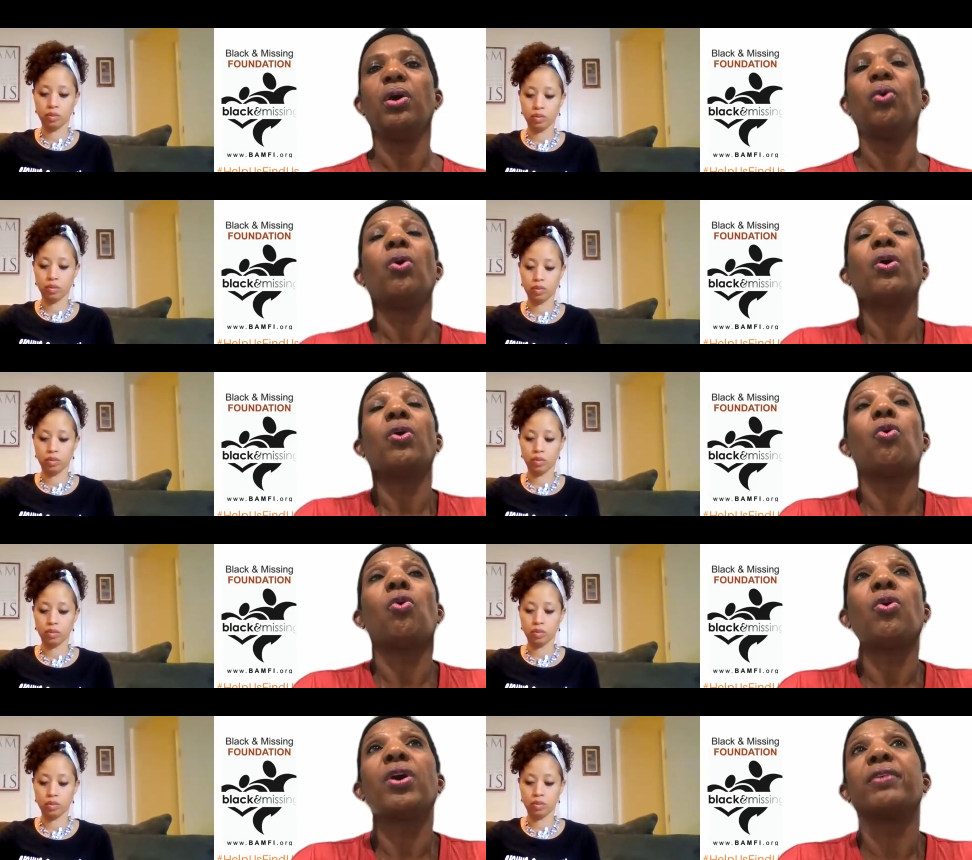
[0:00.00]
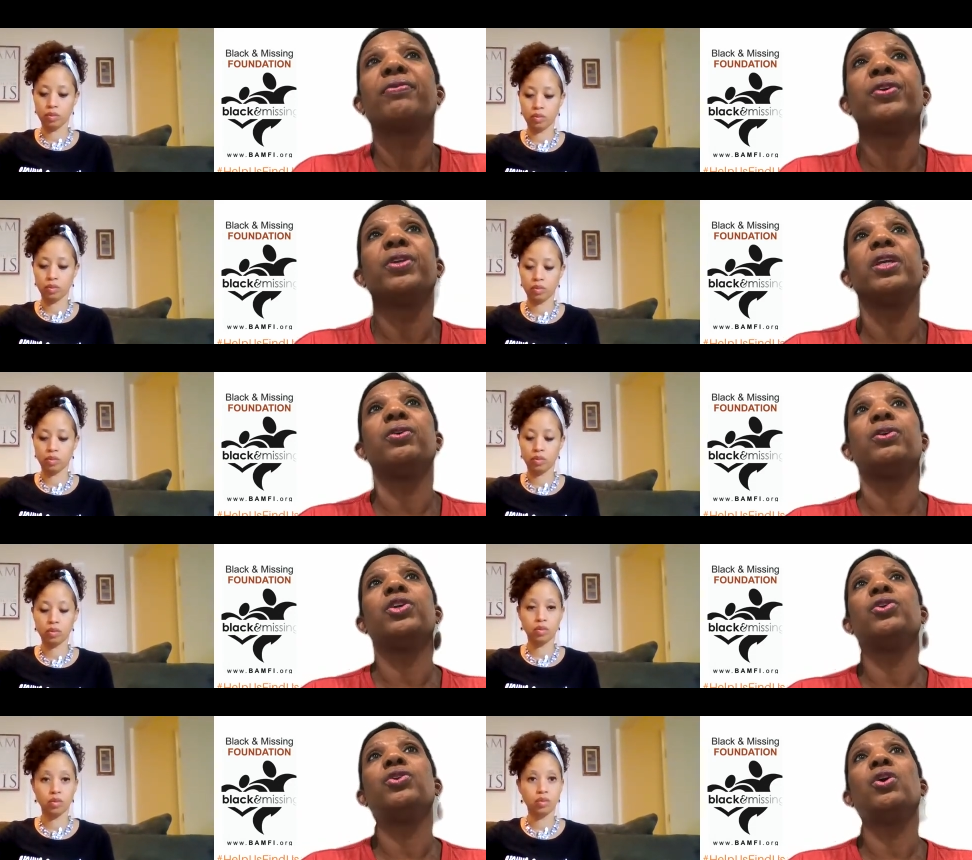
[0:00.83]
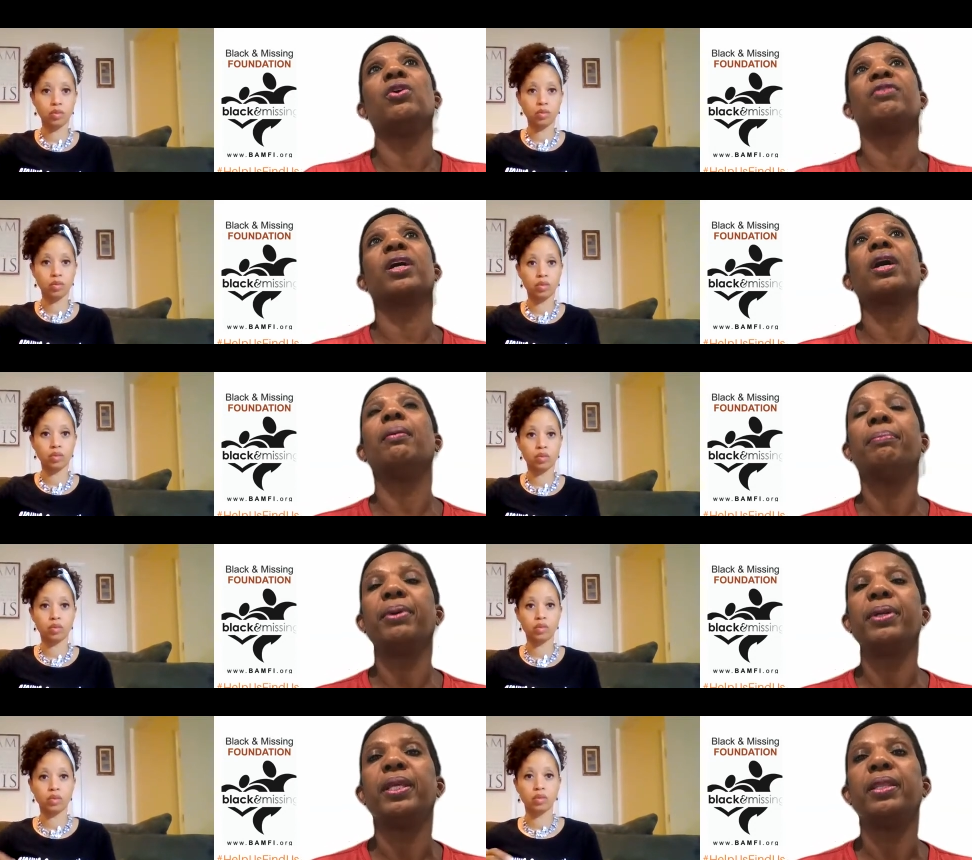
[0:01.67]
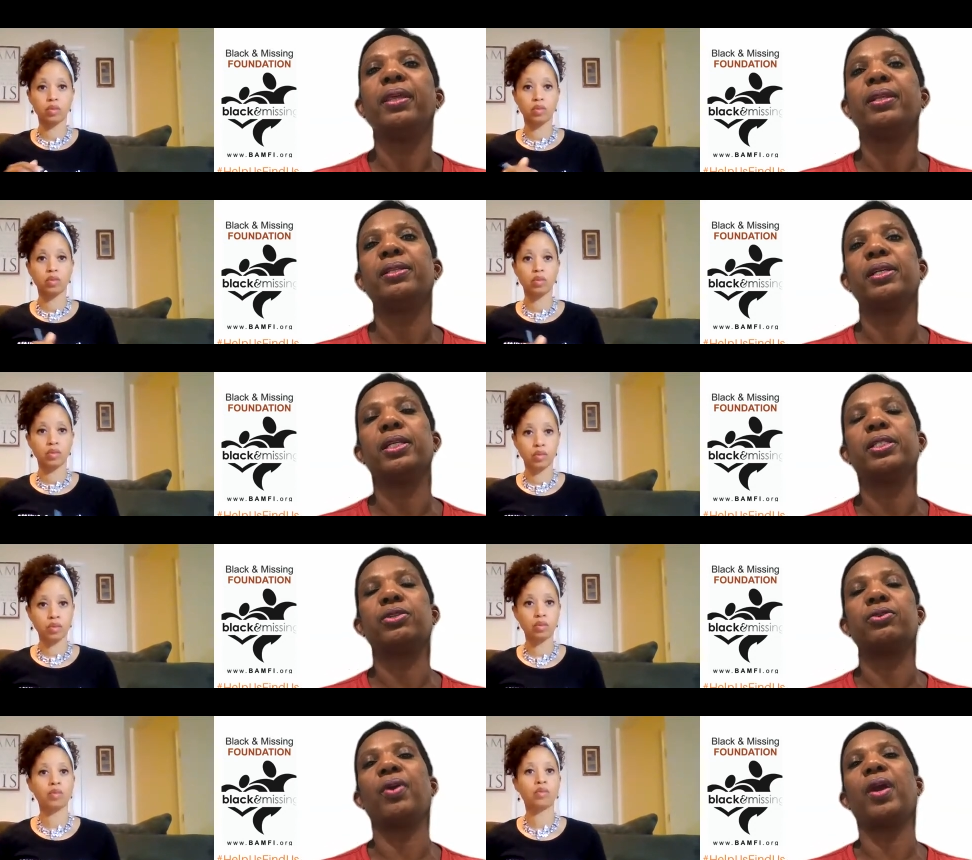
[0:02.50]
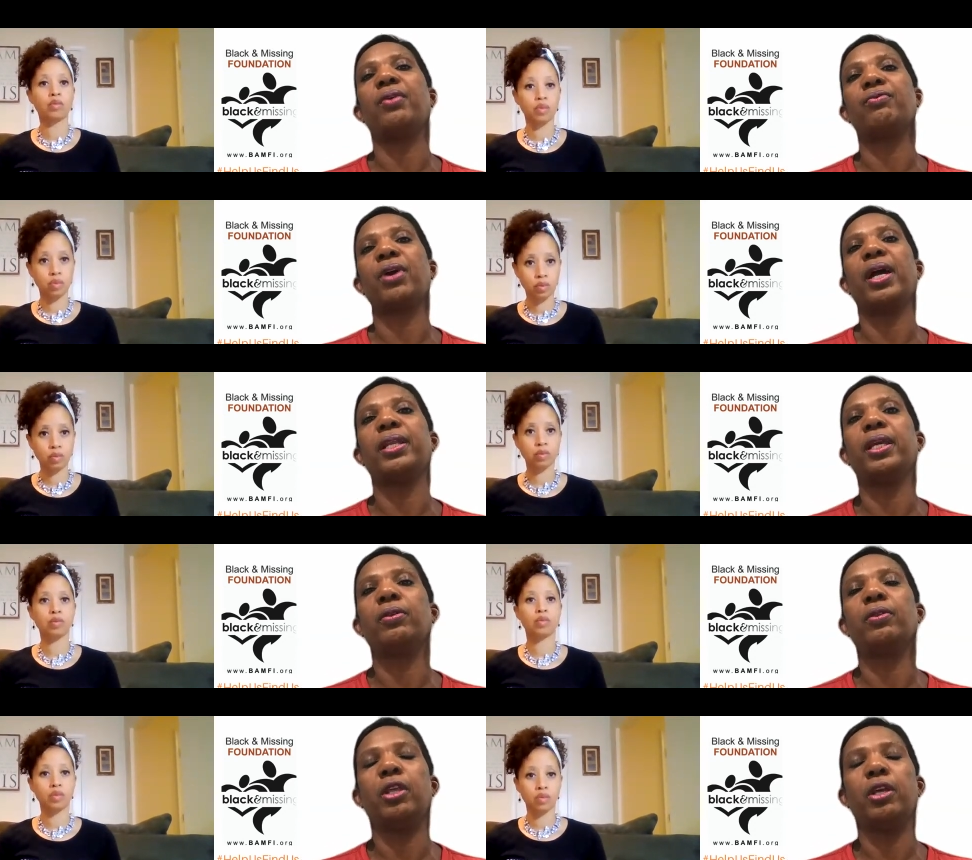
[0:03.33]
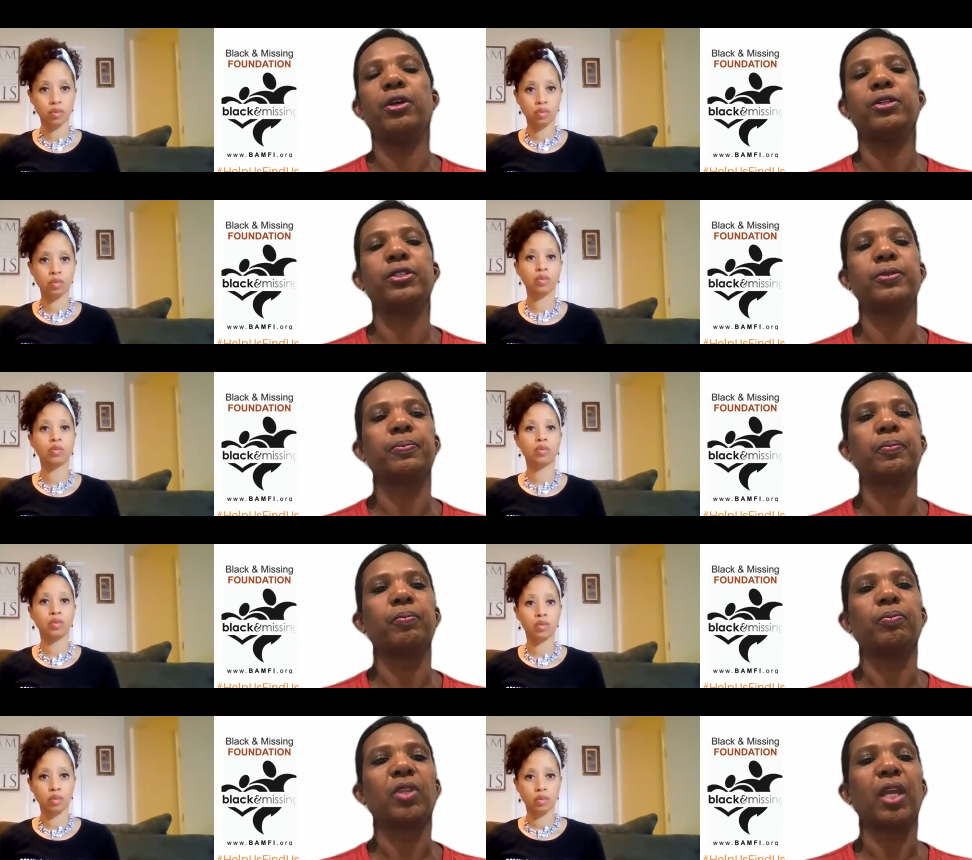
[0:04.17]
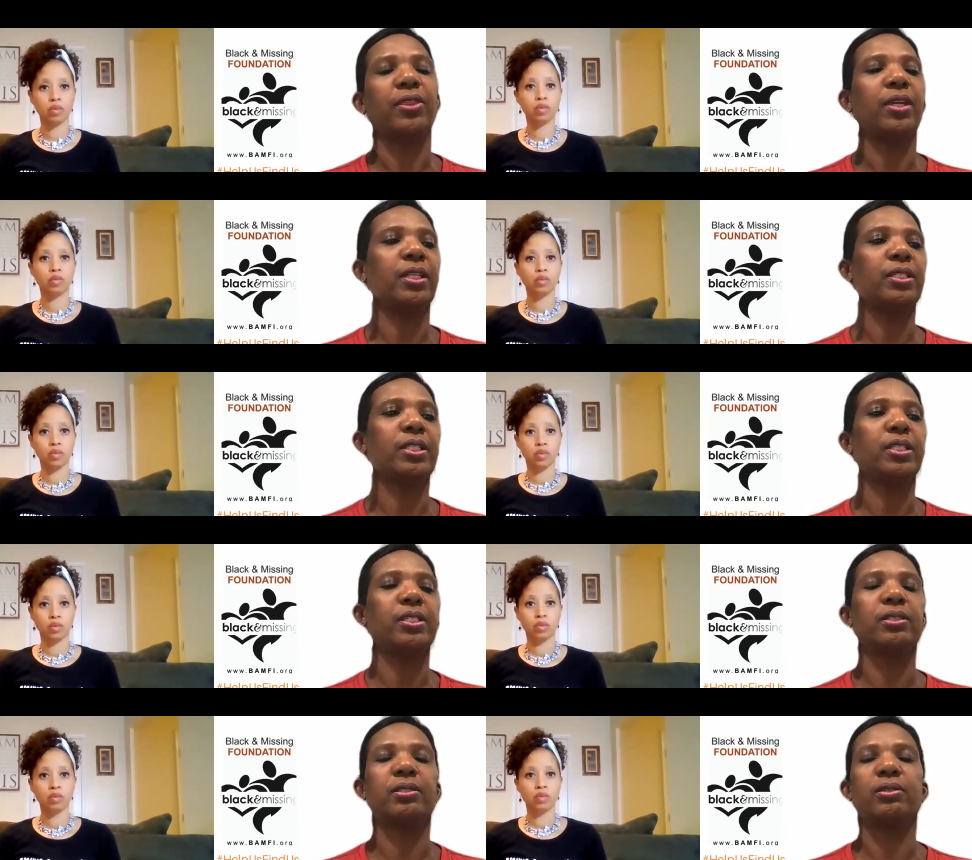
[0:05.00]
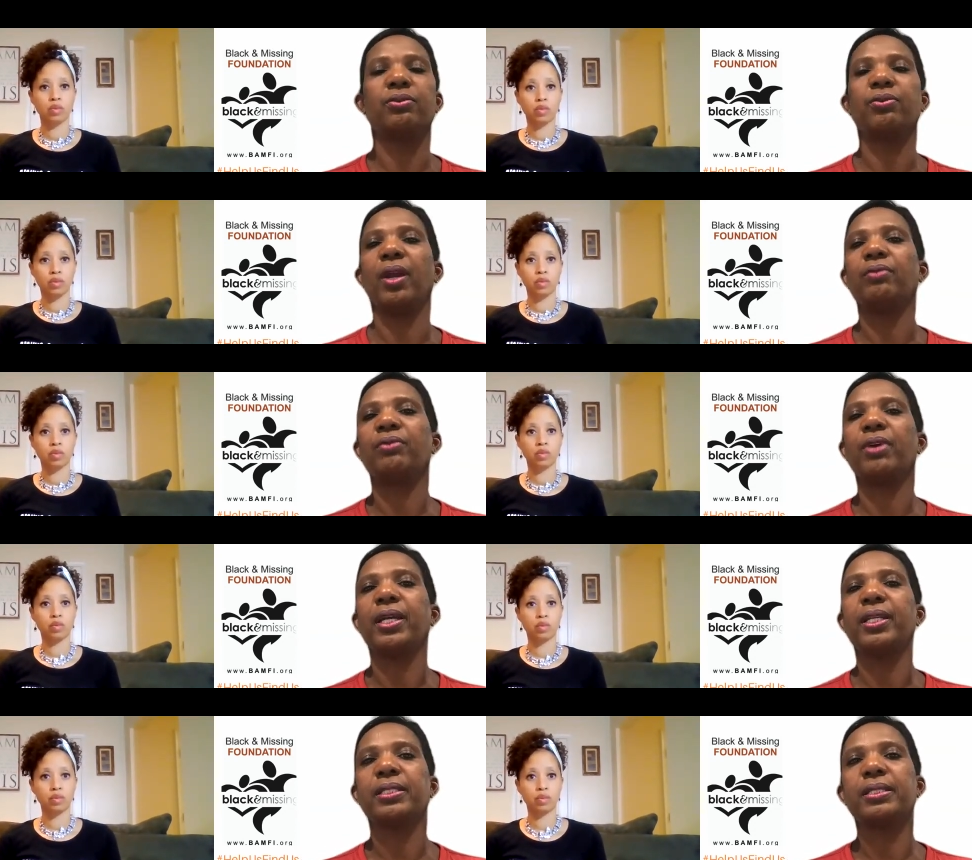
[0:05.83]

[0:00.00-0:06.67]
Speaker 1: or if you need, of a company that does grant writing, I think this is grant writing